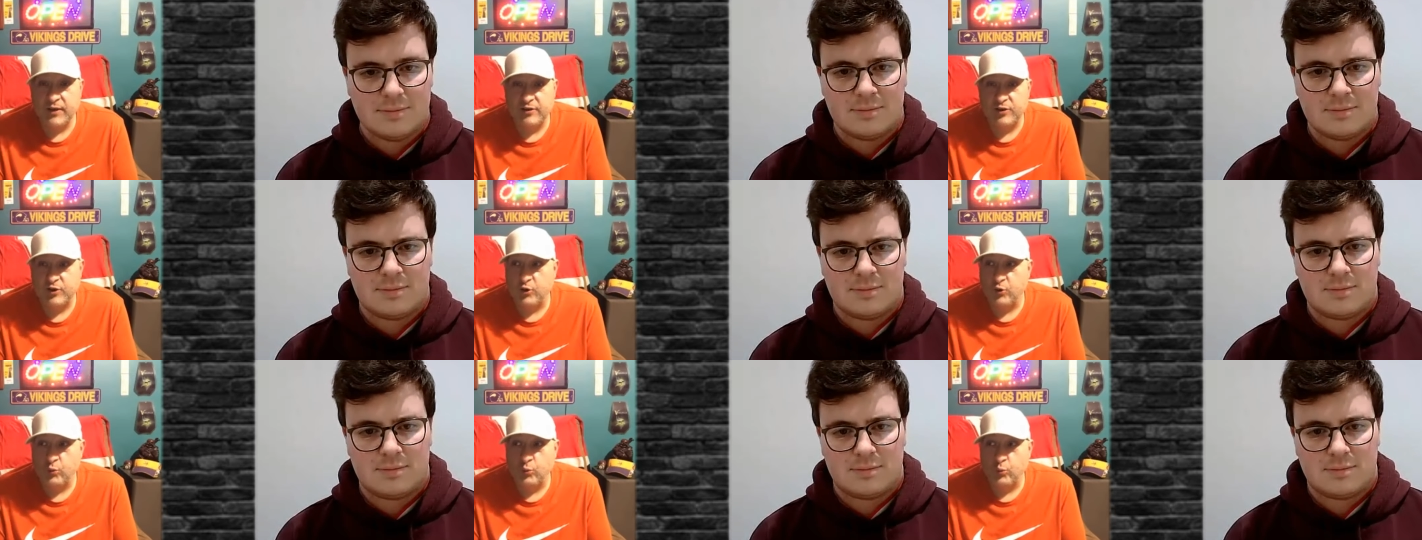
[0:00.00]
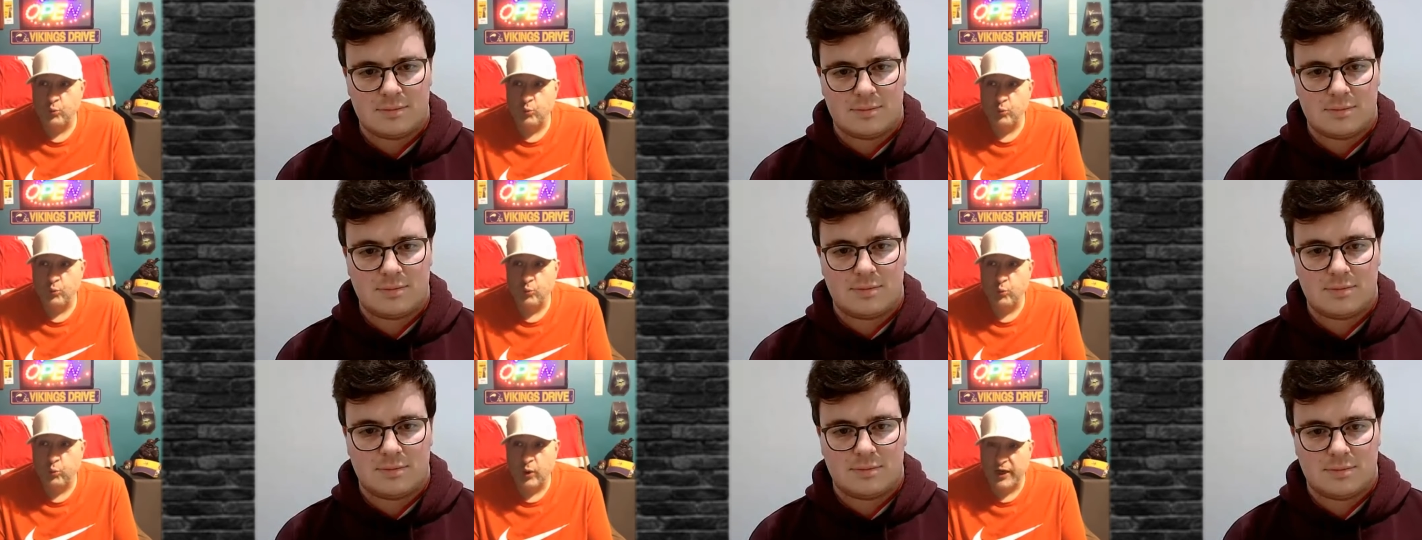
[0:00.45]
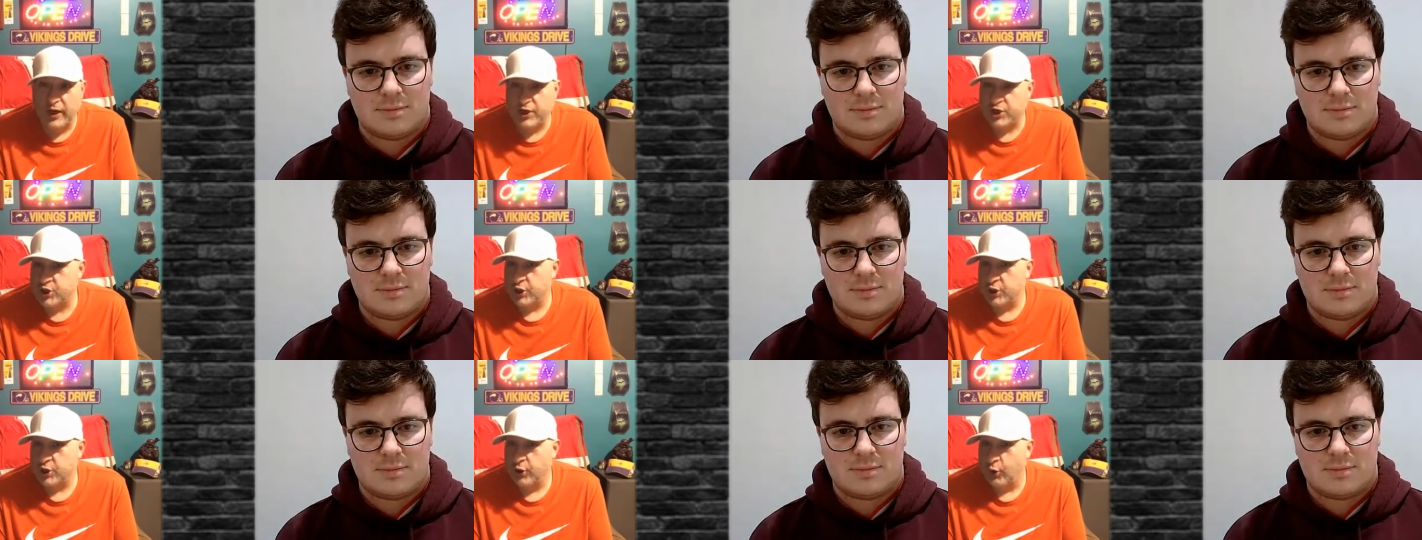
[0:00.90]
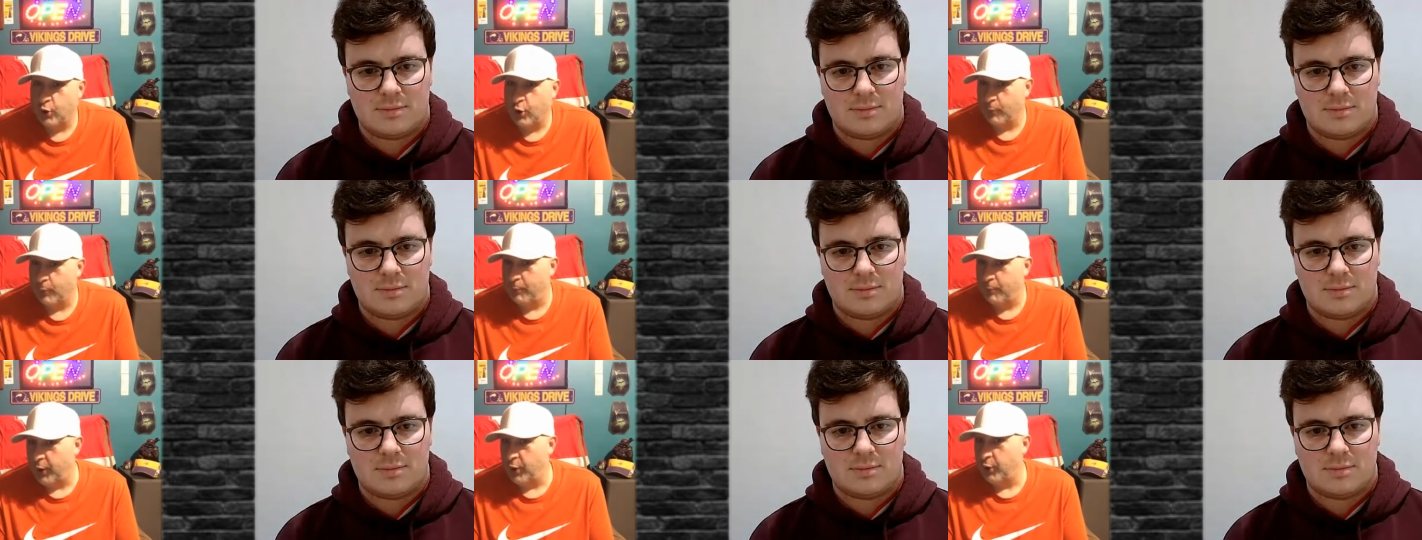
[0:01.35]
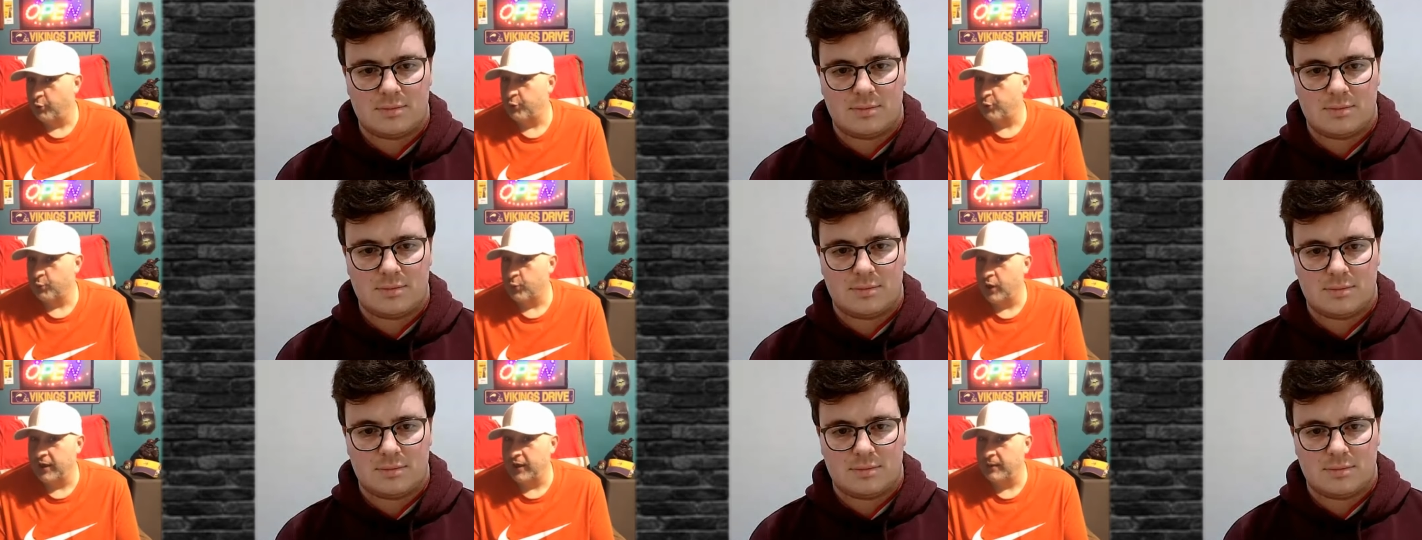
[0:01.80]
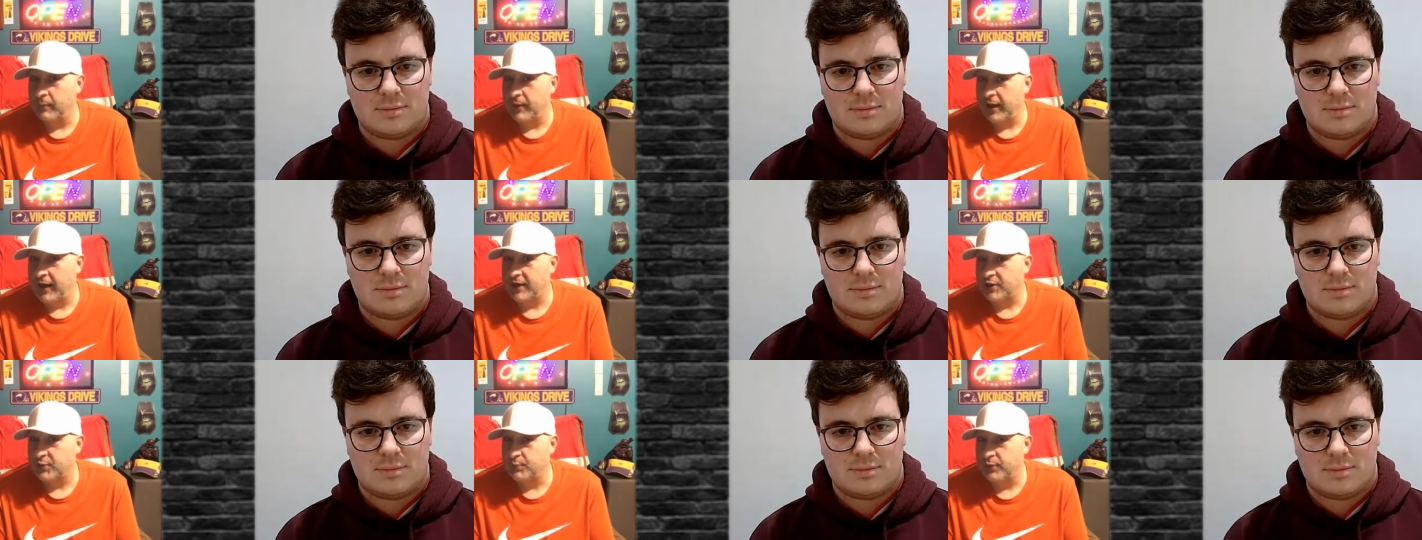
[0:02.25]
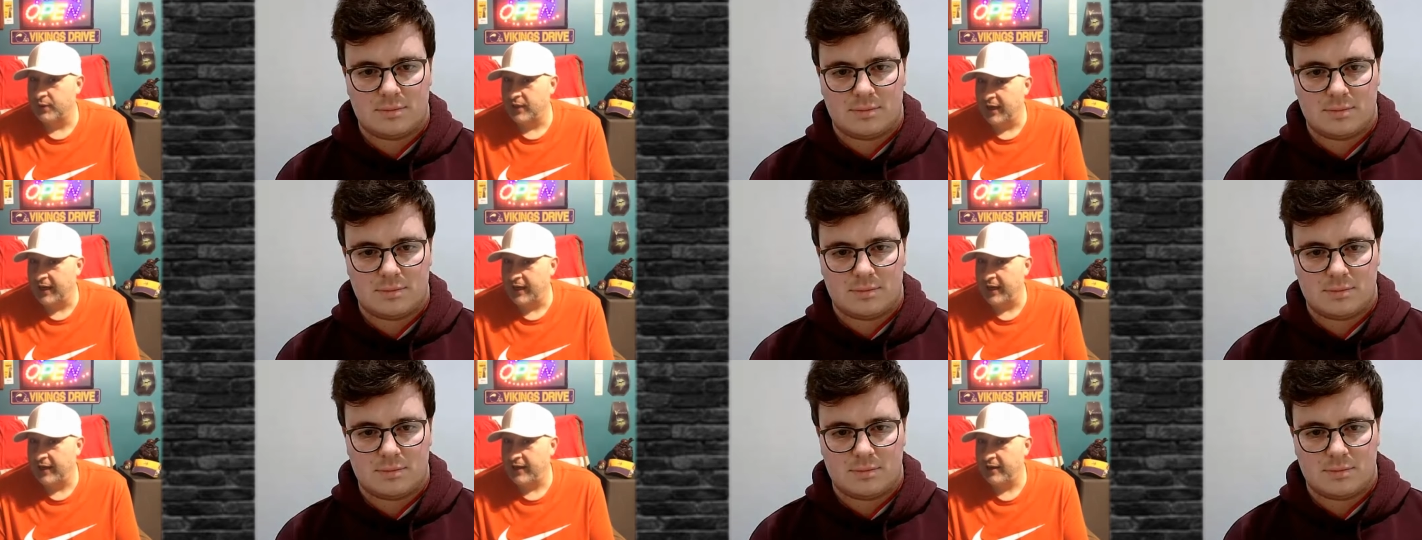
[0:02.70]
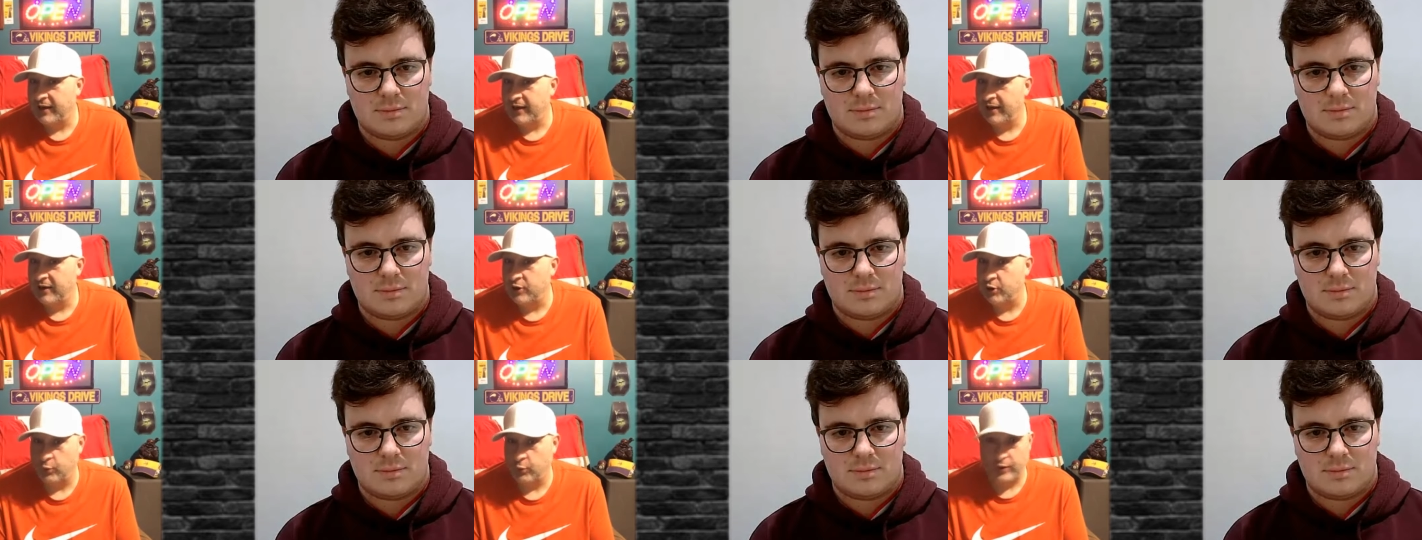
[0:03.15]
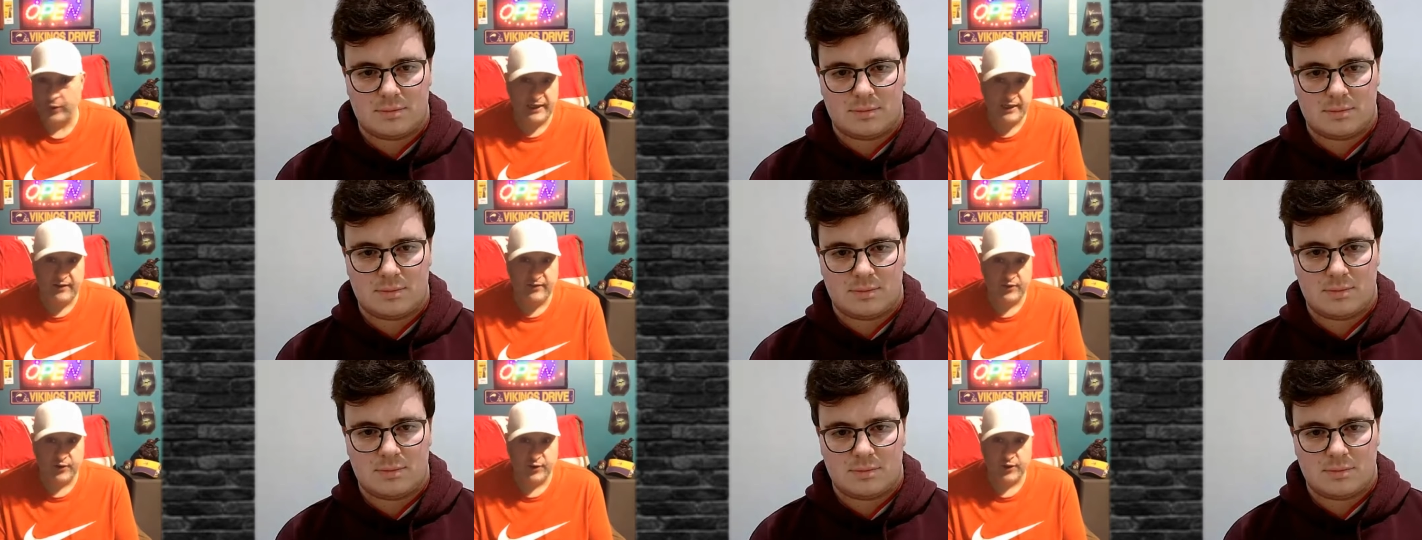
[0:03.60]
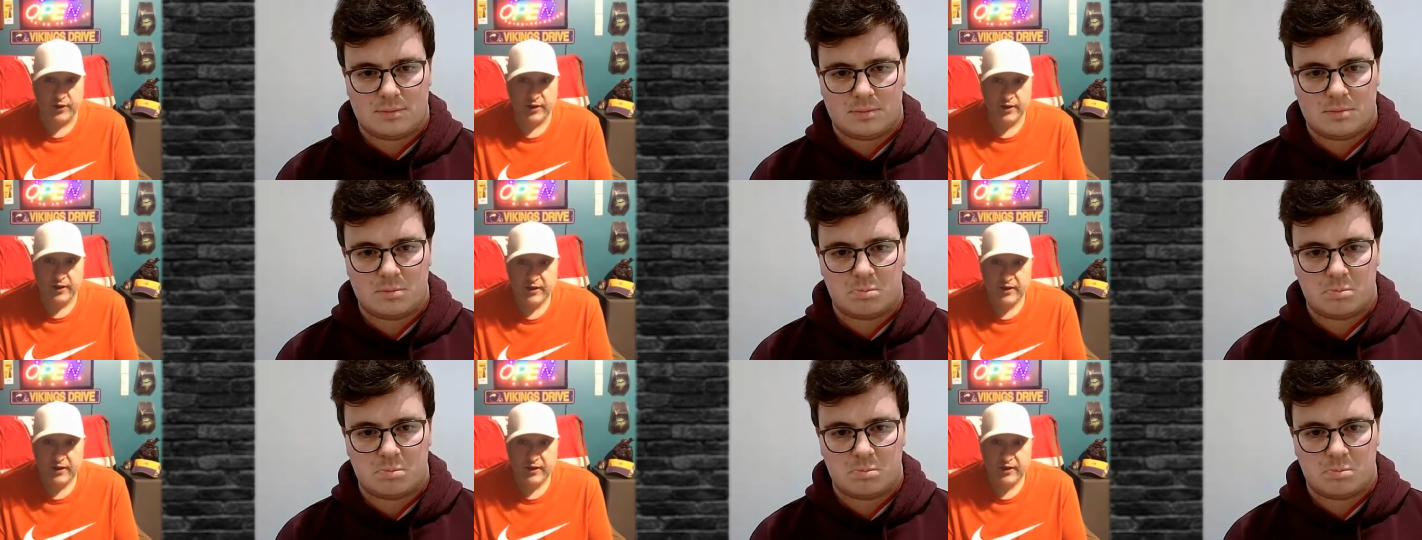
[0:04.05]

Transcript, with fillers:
Speaker 1: is which or both running backs play. Do either.